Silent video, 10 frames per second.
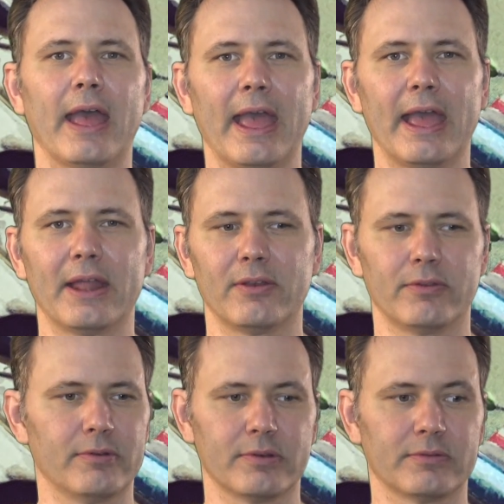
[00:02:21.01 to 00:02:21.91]
and
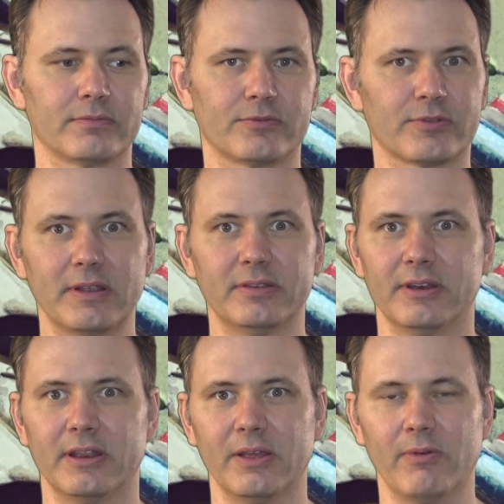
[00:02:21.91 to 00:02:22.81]
you can trace it
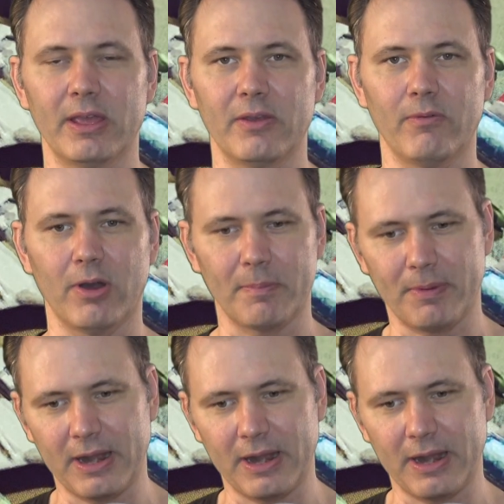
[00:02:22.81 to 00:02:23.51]
any way you want,